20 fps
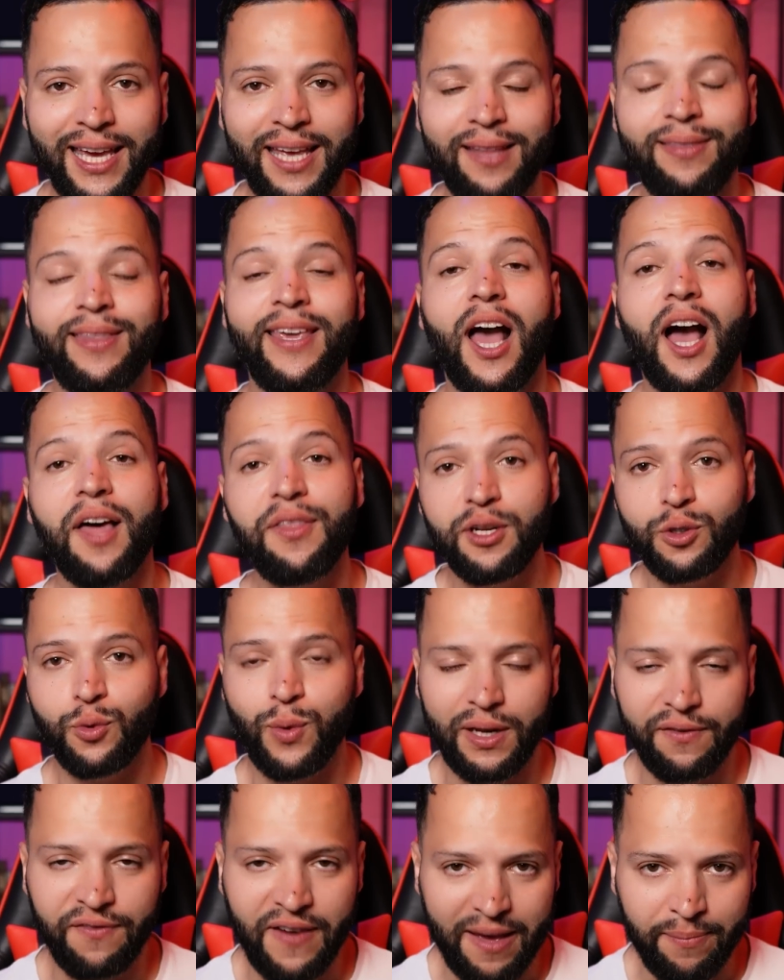getting the other
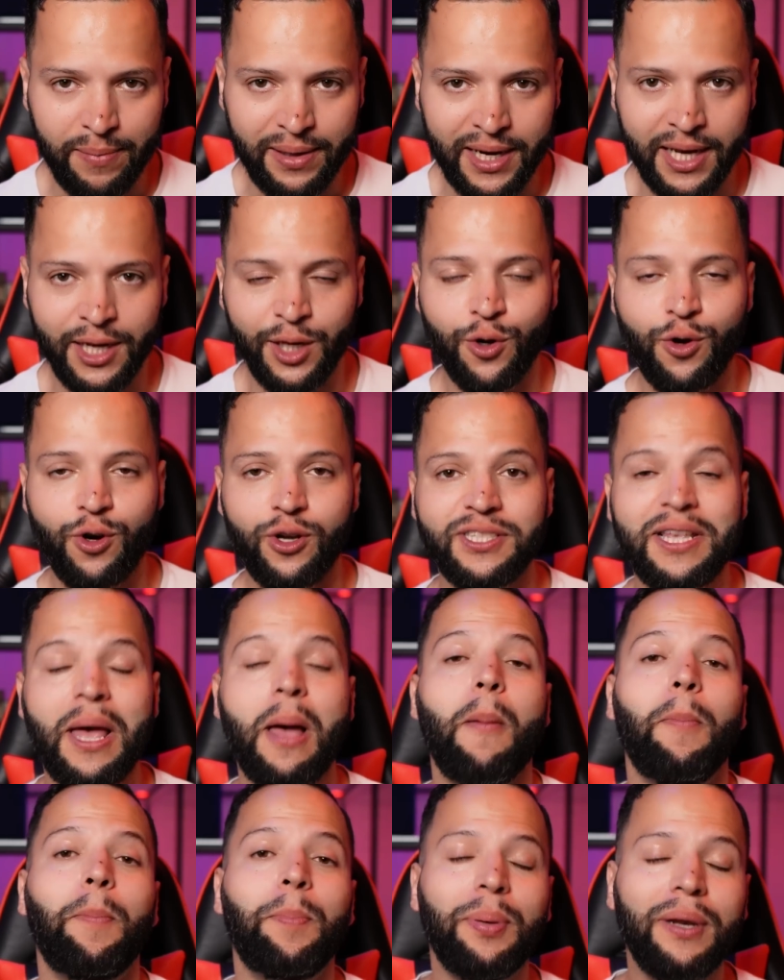25 million euros
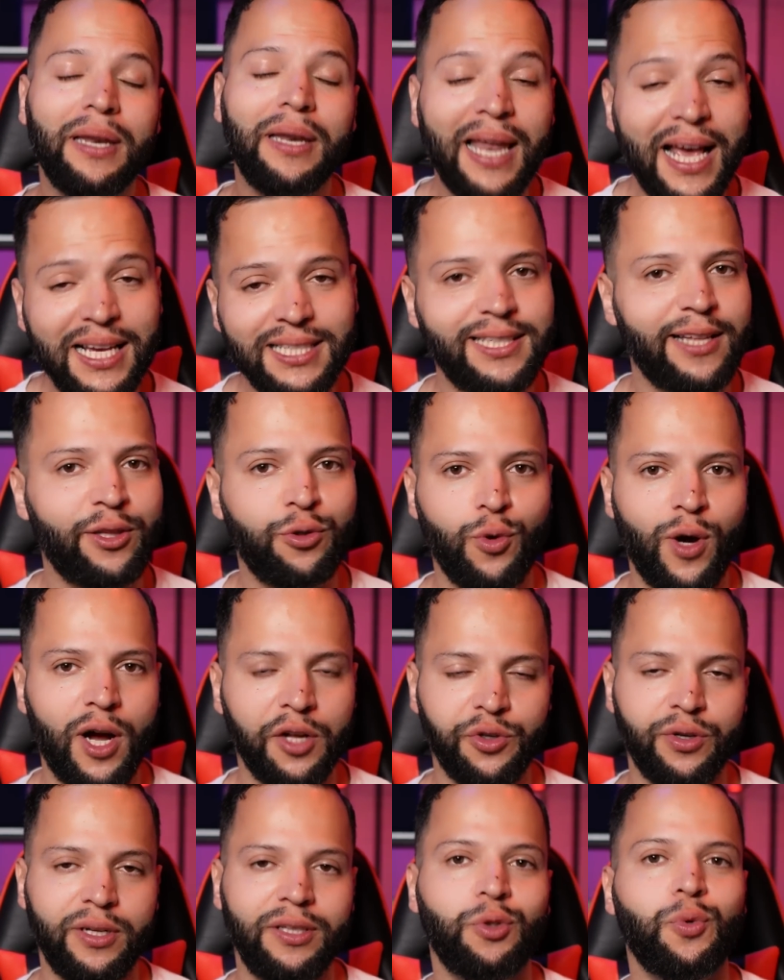plus the
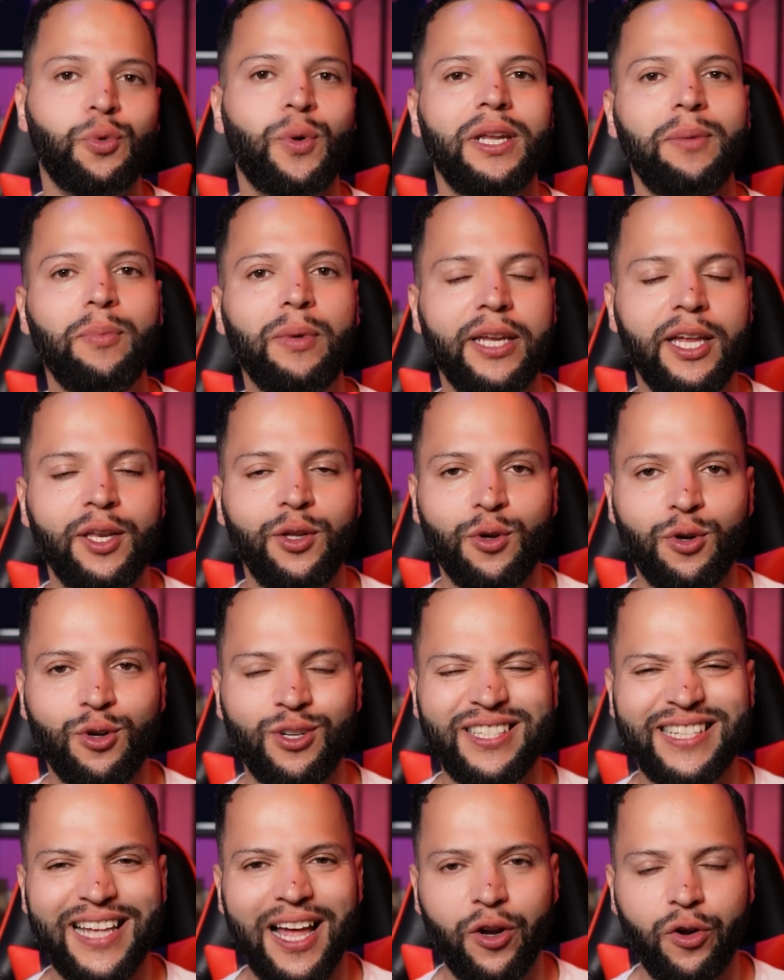220 million euros
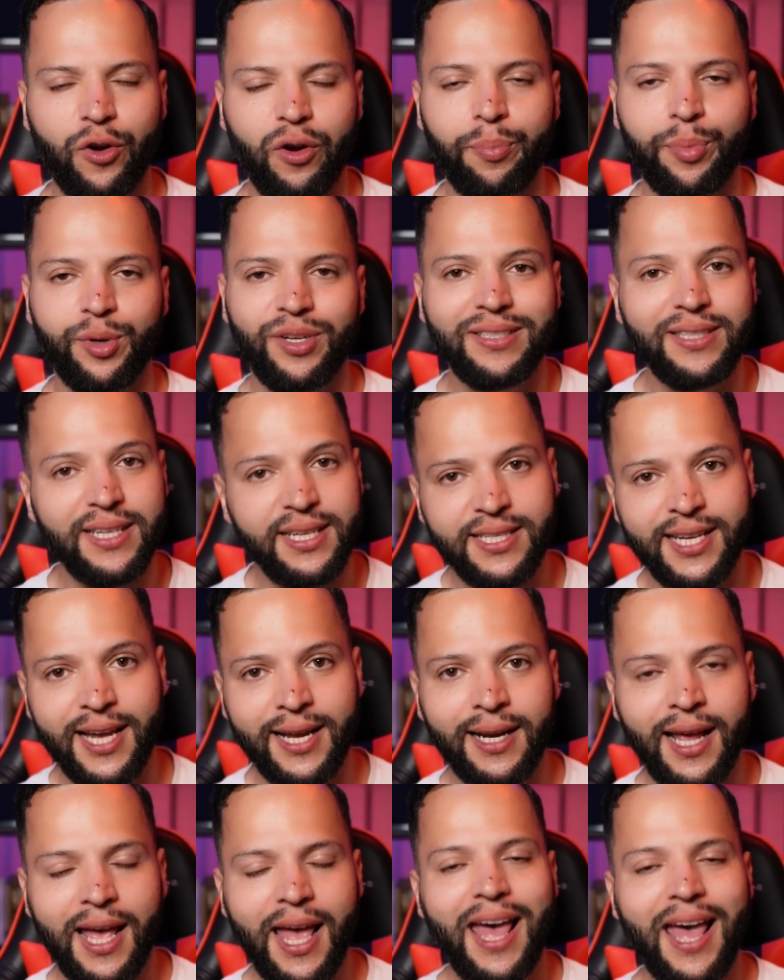salary per
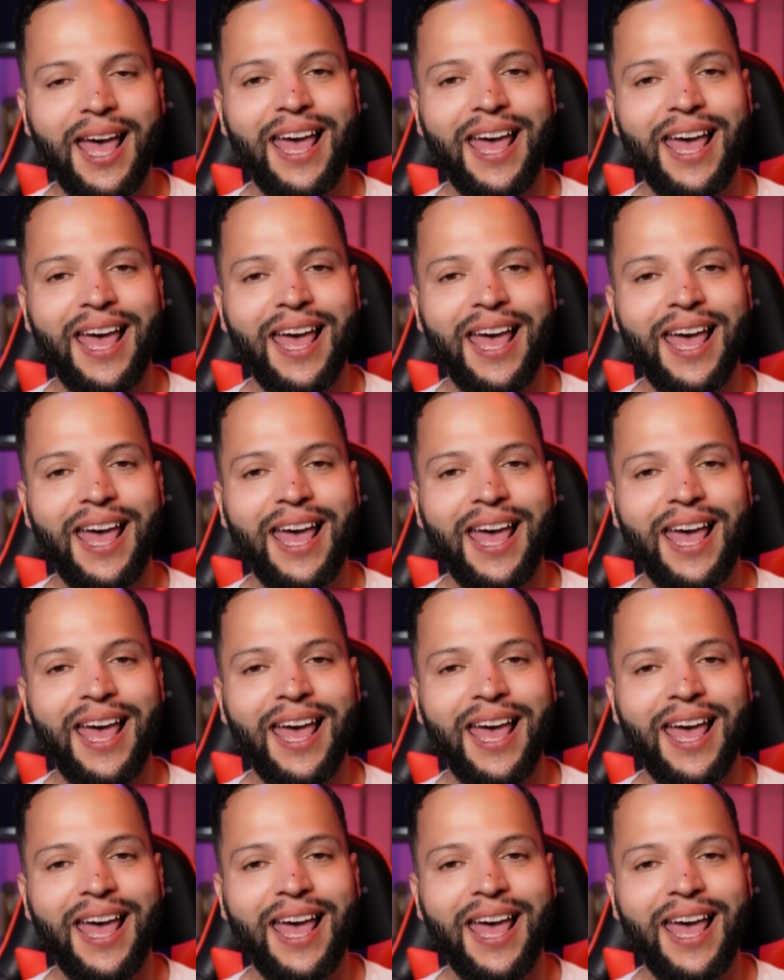season.